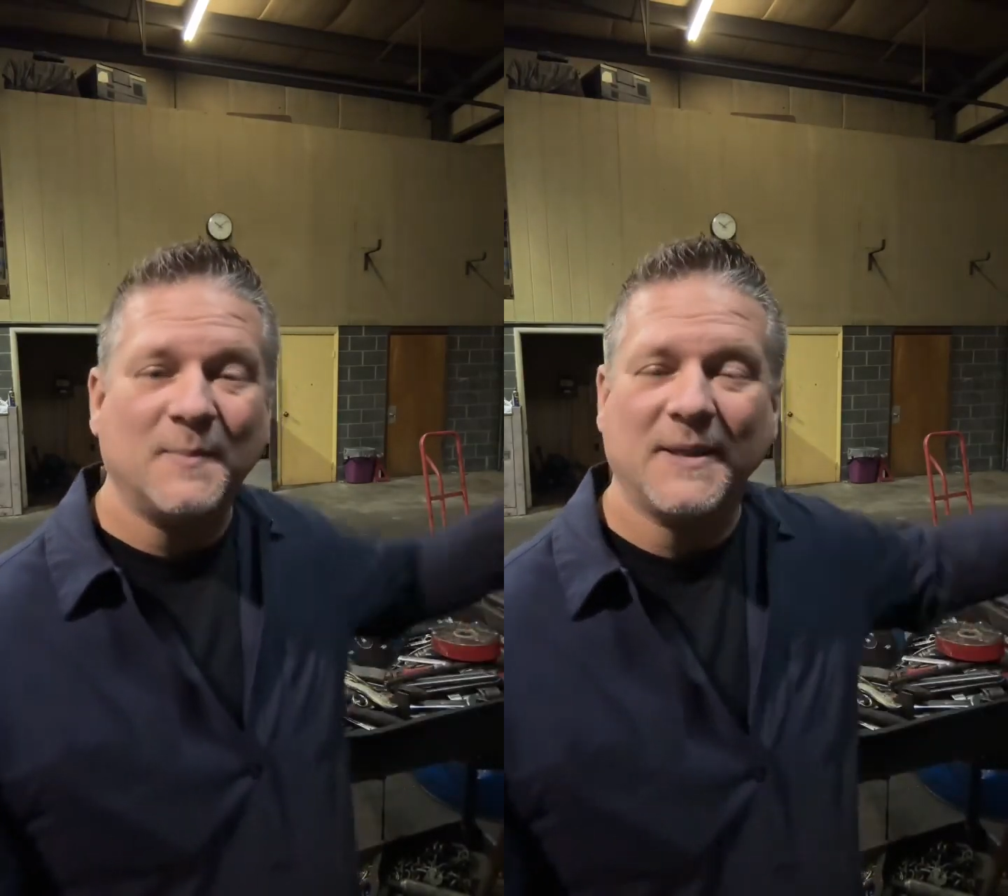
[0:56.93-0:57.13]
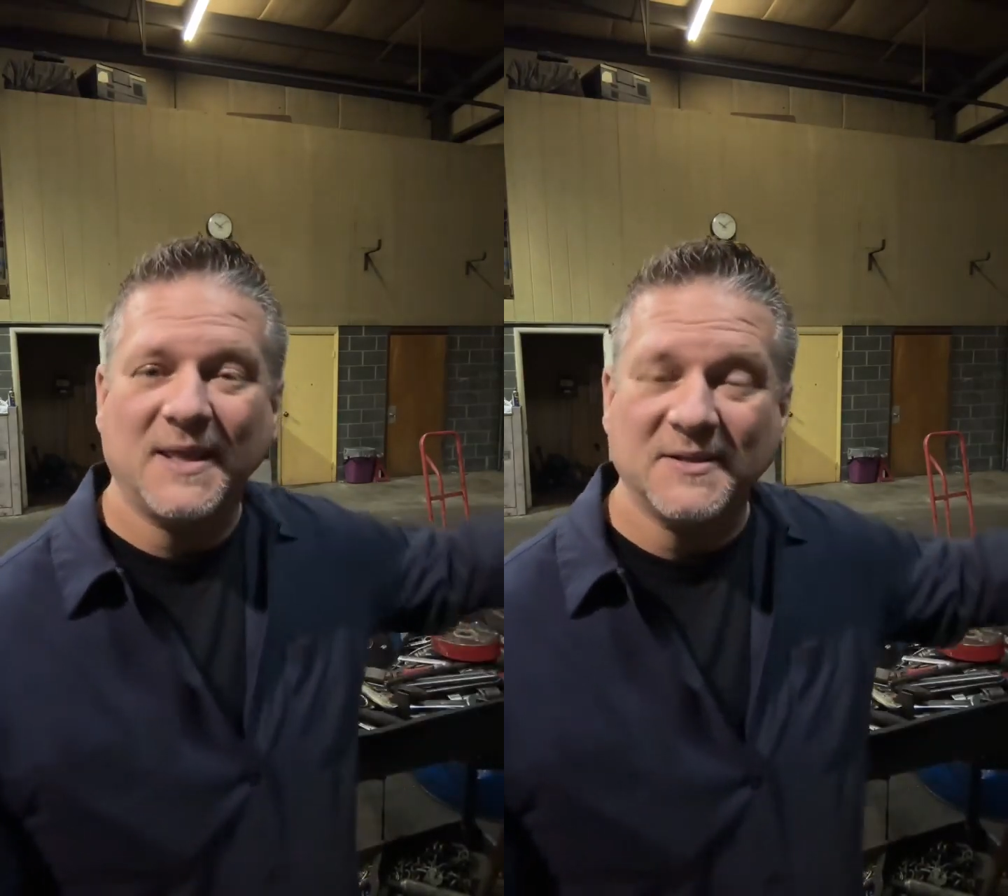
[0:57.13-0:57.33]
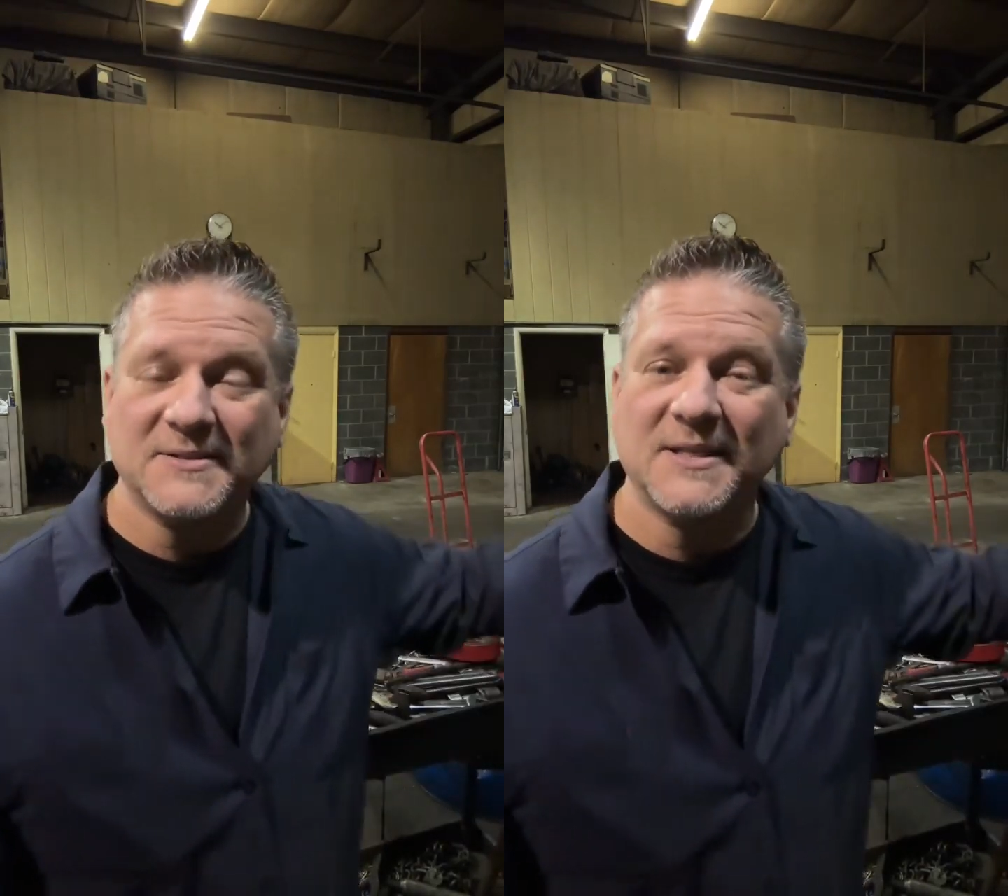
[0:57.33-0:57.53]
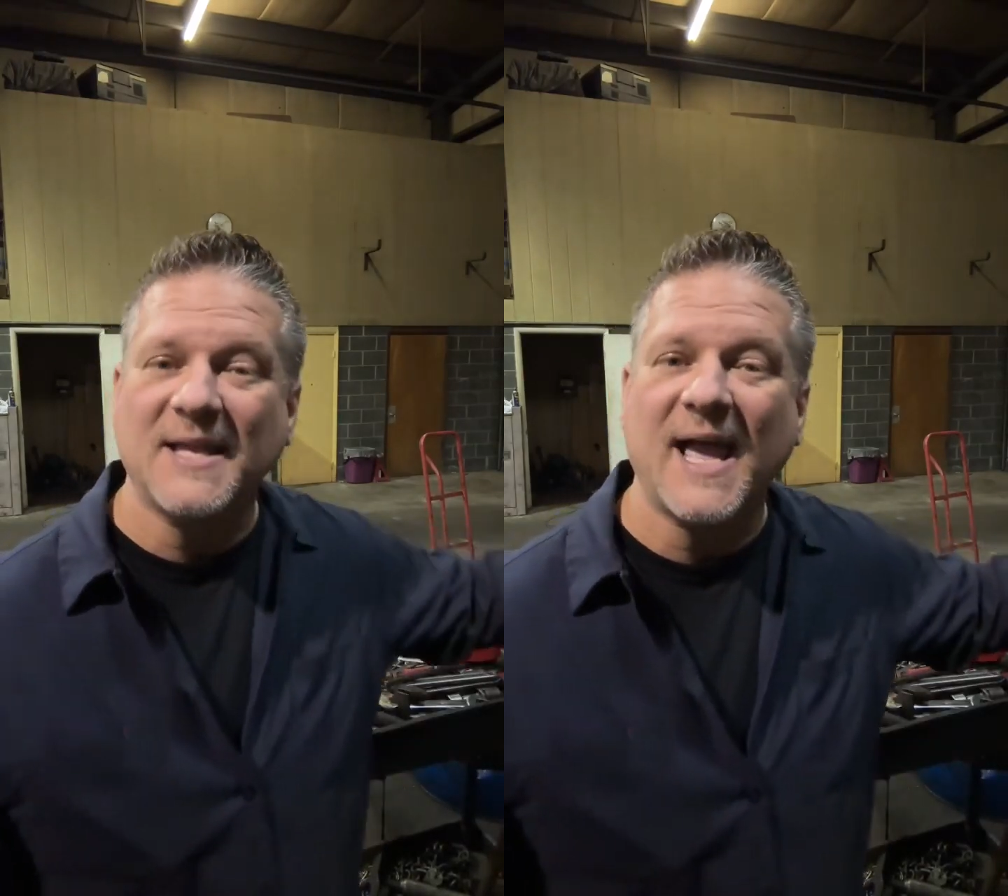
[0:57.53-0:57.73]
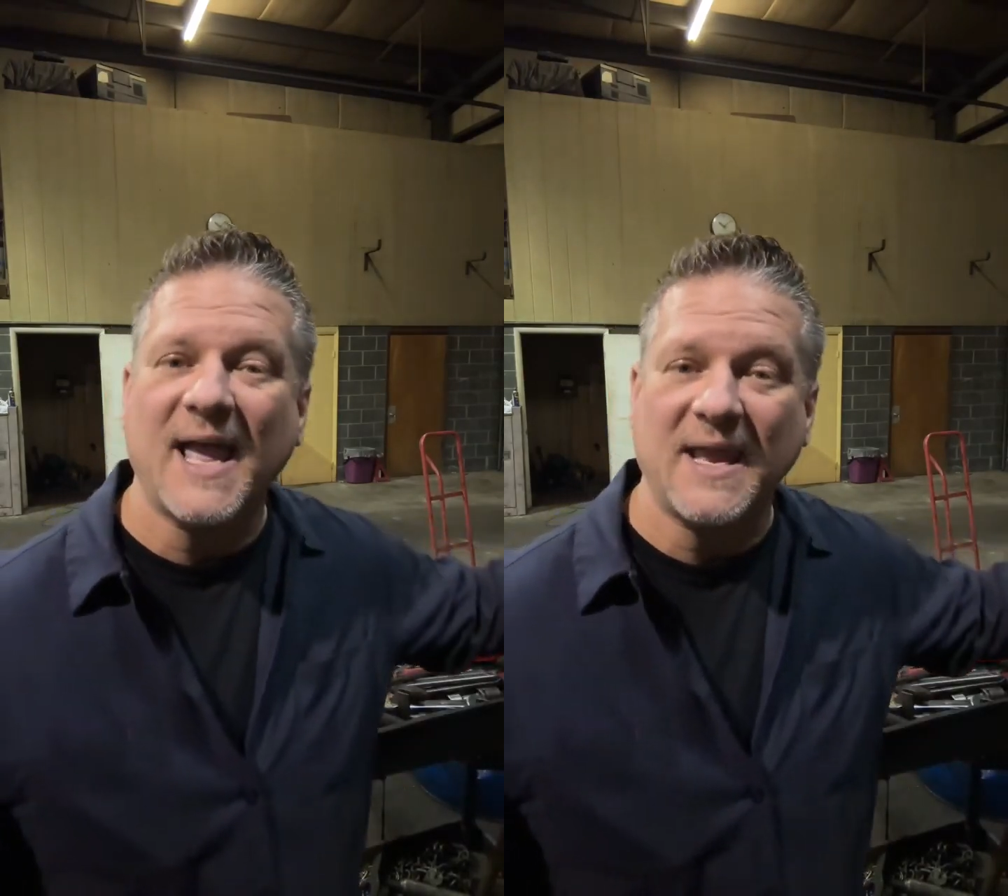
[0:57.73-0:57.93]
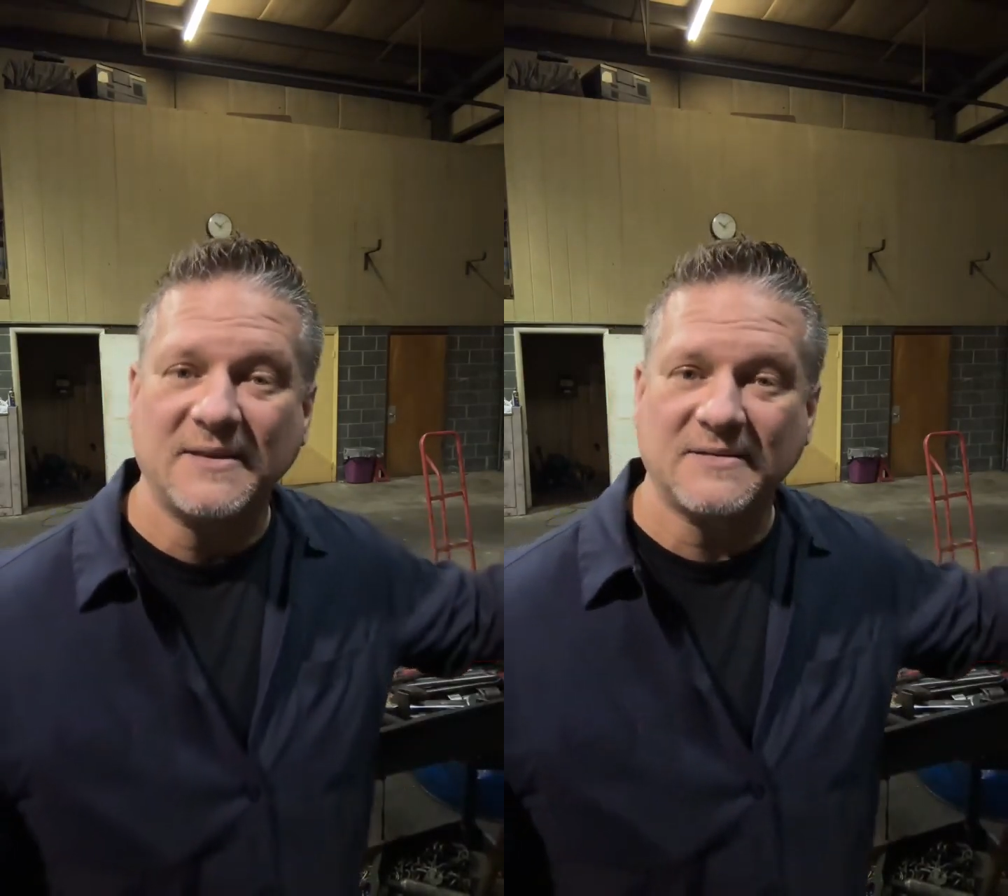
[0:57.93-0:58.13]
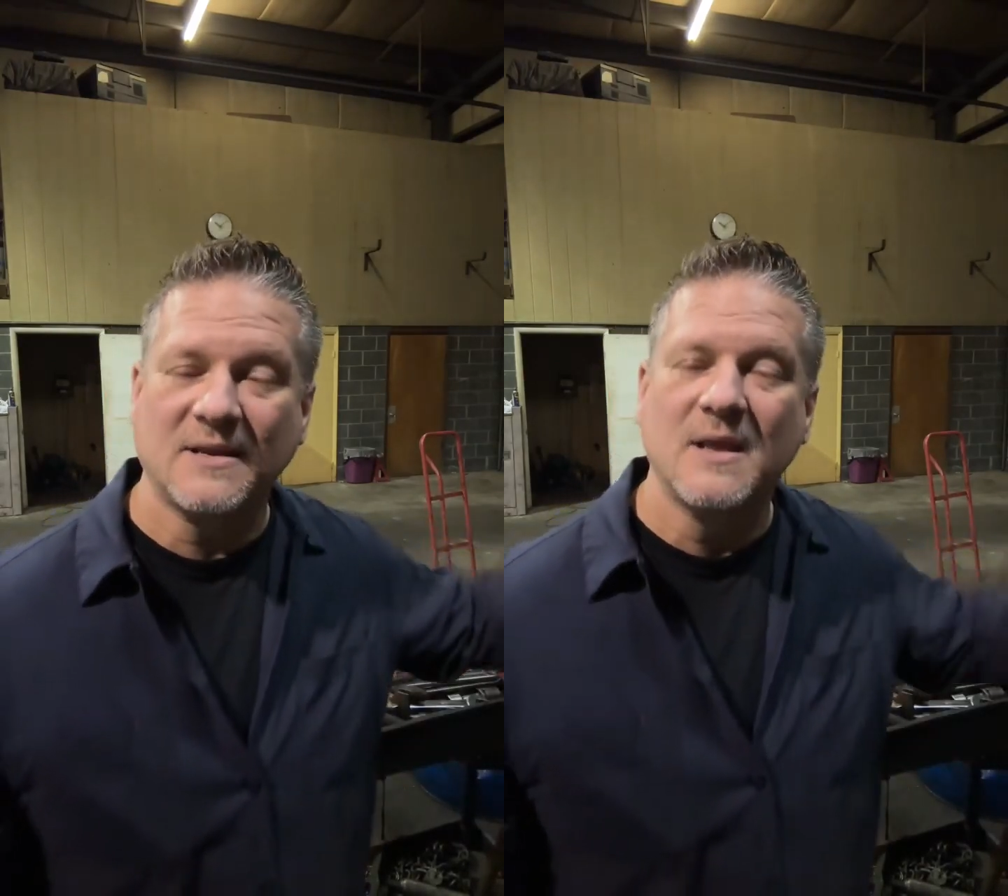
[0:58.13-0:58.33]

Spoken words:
against the dash.